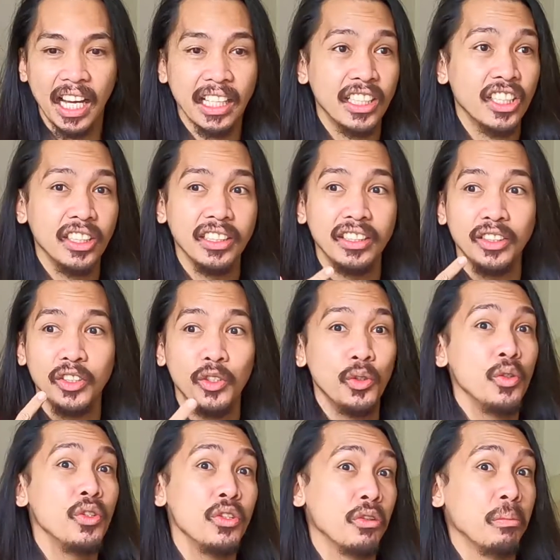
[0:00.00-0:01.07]
there's
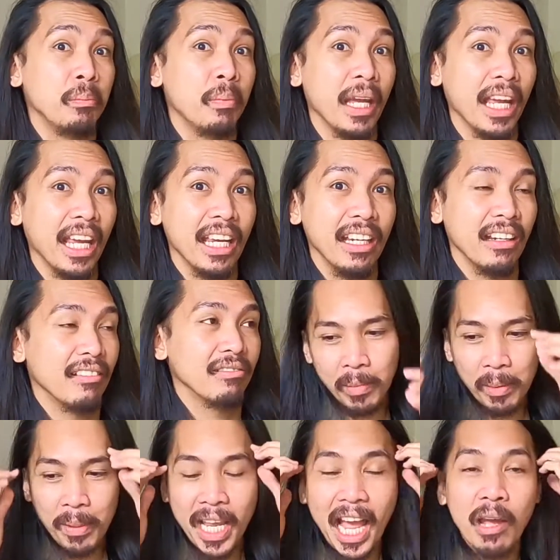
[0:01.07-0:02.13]
UnionPay.
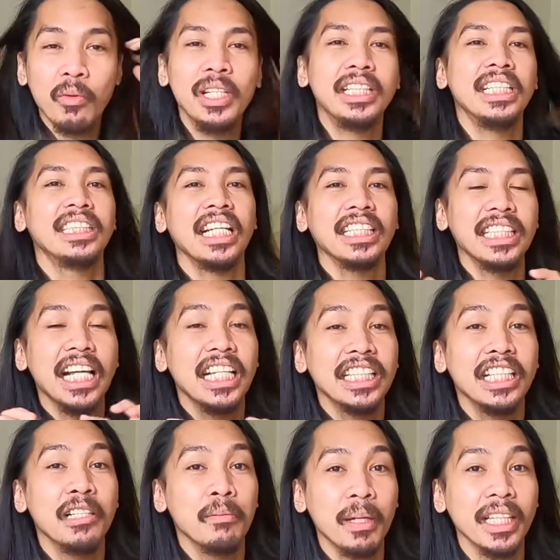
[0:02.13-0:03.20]
Maybe I will discuss a
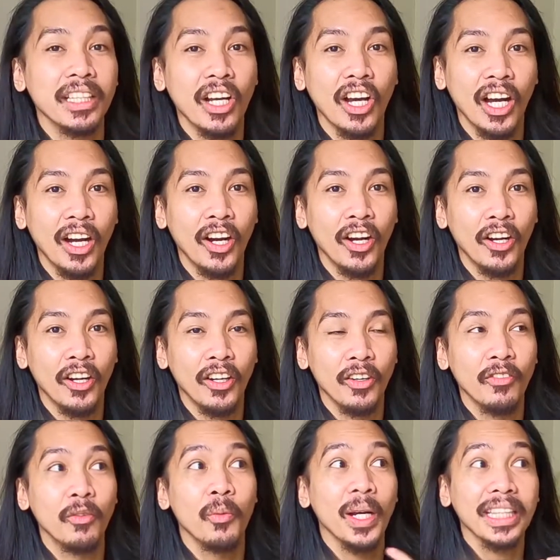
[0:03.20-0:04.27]
little bit
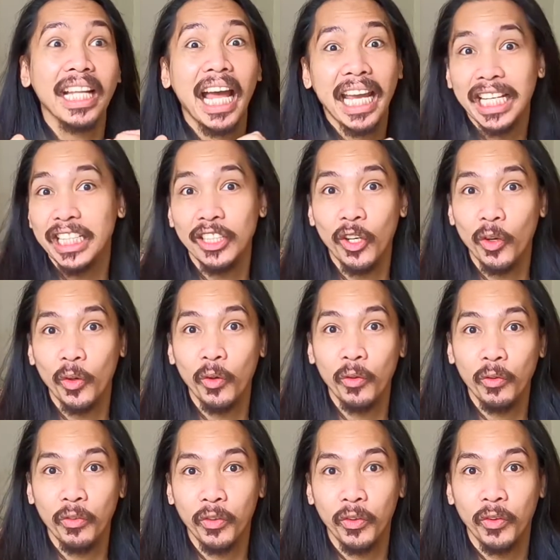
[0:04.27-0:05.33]
of what I
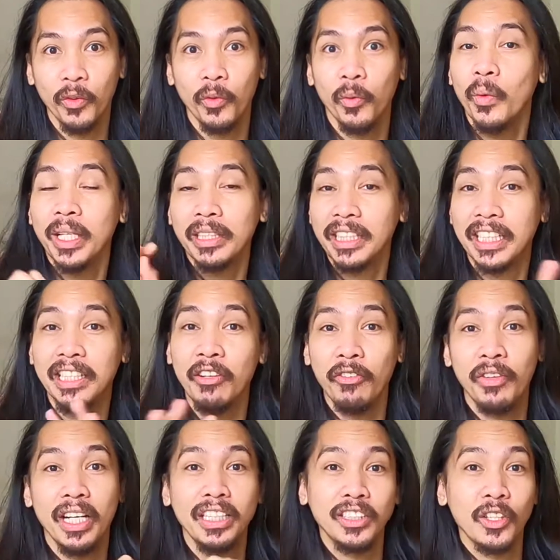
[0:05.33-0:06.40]
know, what the
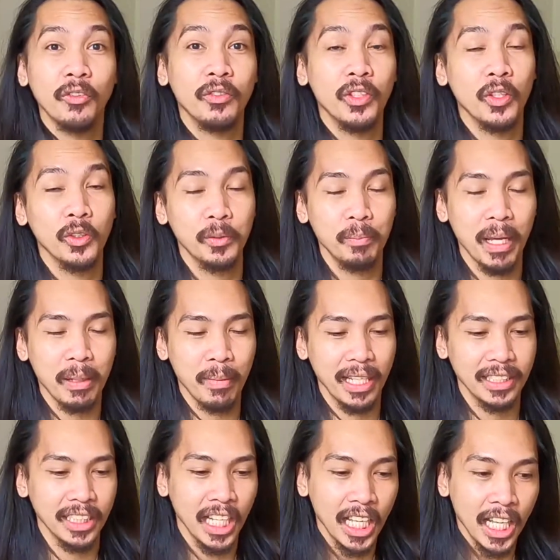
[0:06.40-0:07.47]
difference of those
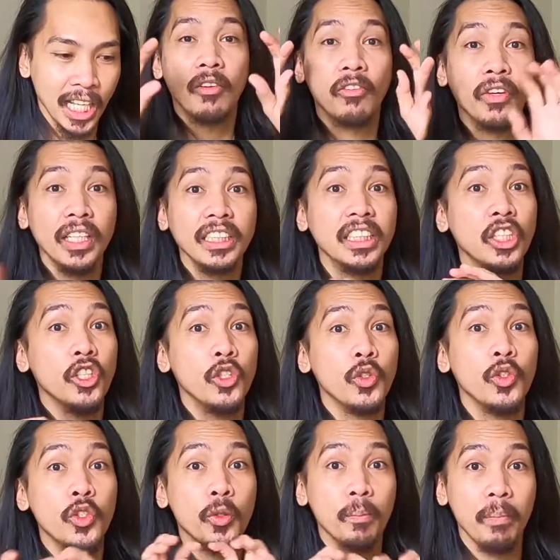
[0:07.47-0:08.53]
payments. First,
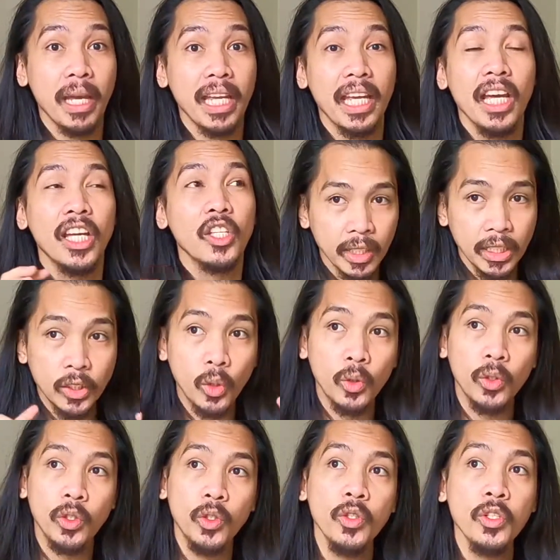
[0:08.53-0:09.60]
UnionPay. So
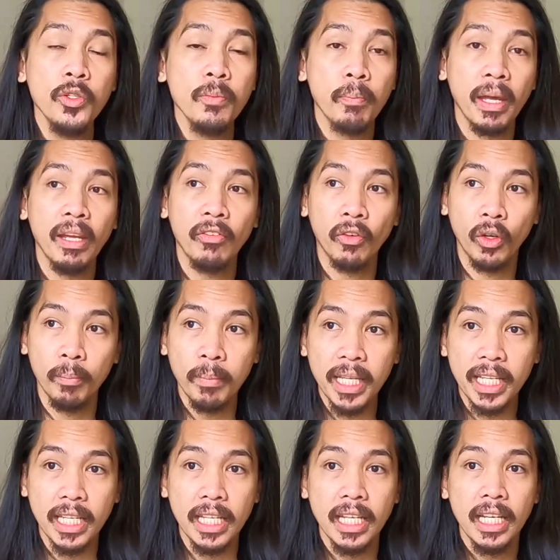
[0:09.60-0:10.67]
UnionPay for
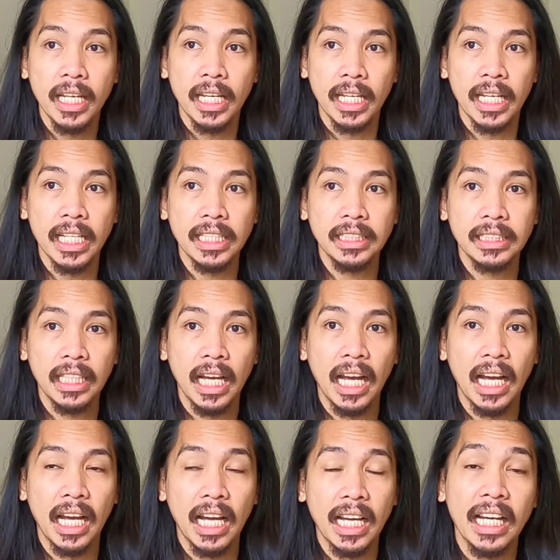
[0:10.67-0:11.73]
me is
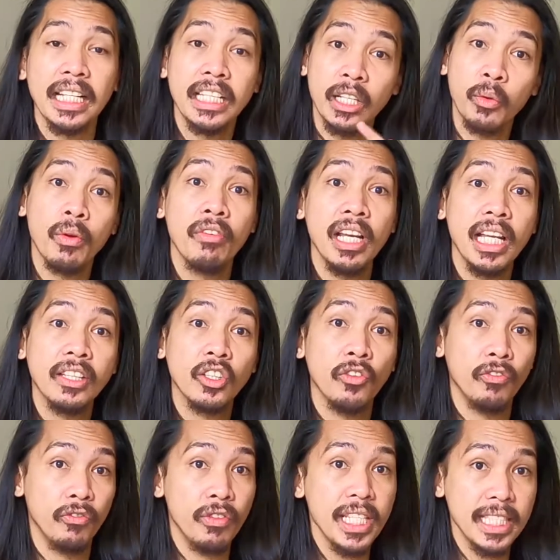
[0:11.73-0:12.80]
an equivalent of
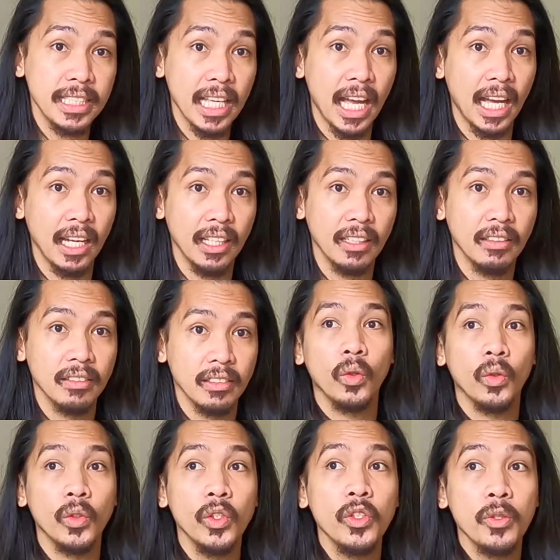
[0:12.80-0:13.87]
Visa.
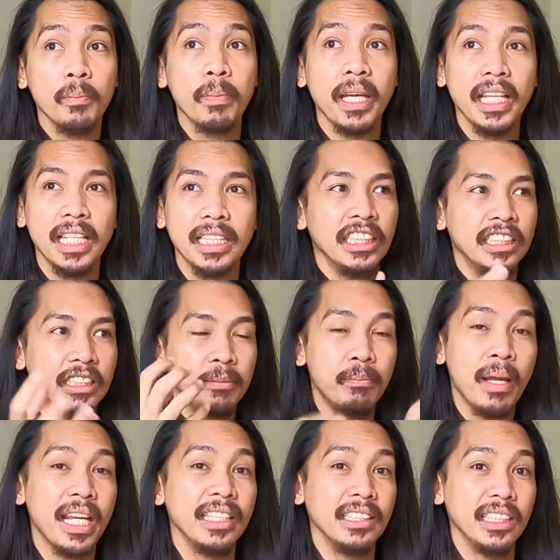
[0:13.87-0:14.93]
So UnionPay, it's
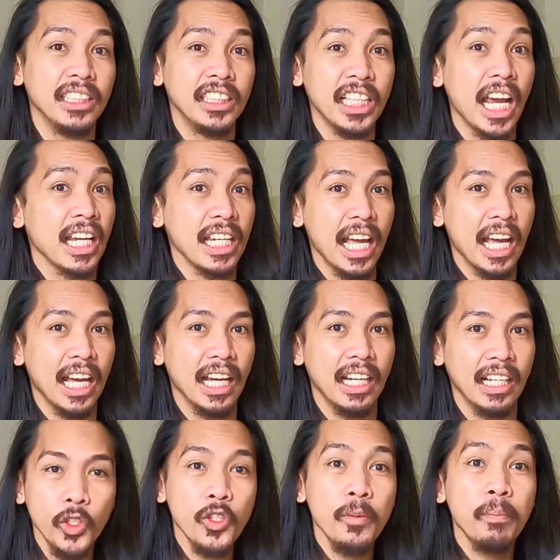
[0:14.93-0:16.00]
based in China.
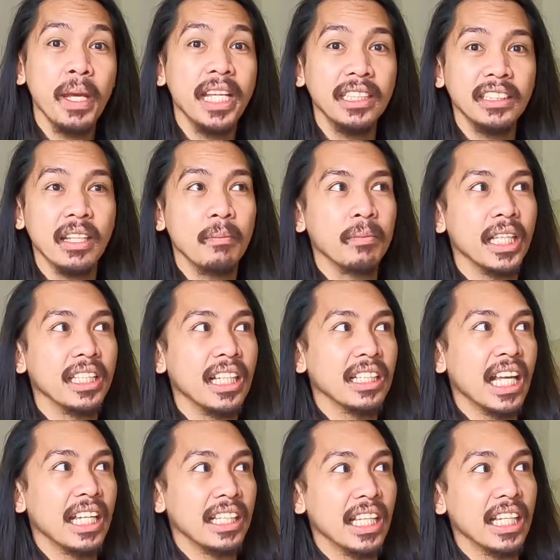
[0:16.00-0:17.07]
UnionPay is something
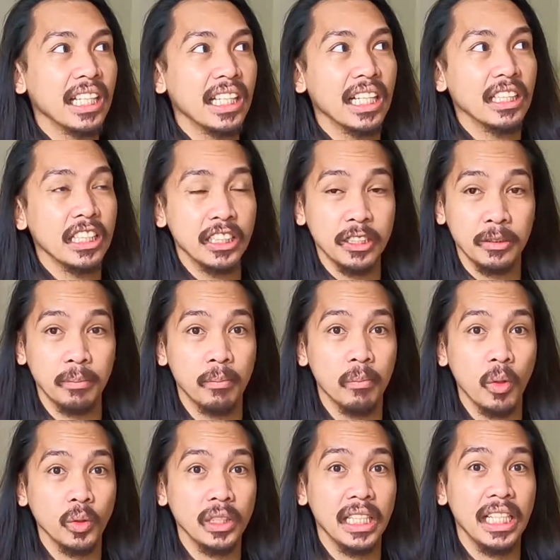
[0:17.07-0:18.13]
that I think that it's
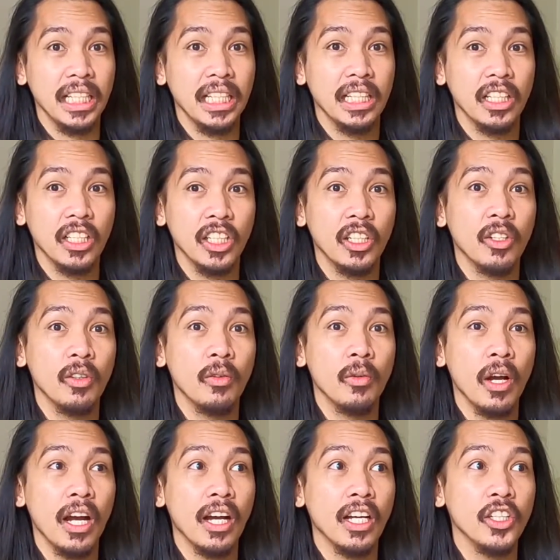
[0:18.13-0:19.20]
mostly
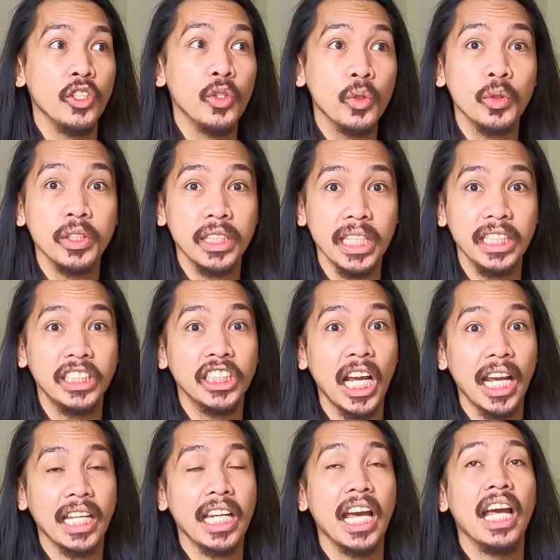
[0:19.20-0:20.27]
used in
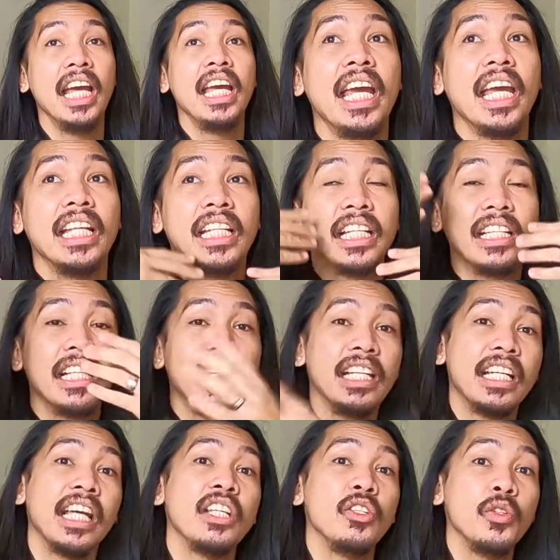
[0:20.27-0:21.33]
China, and then they
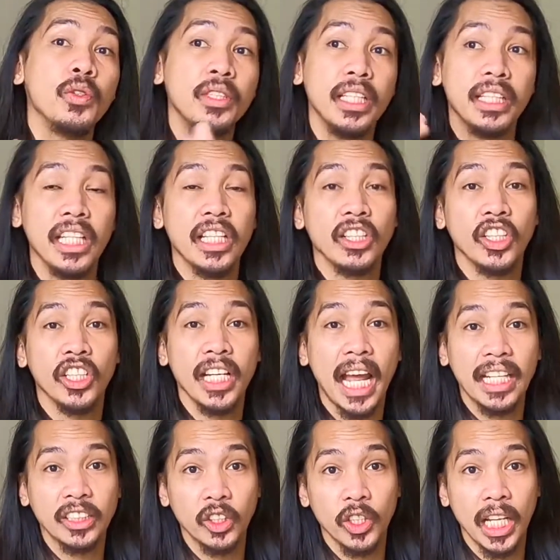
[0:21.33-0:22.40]
can use it
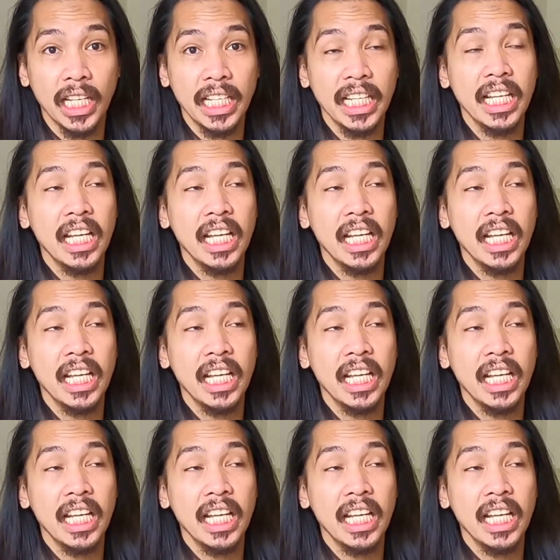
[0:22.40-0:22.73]
internationally.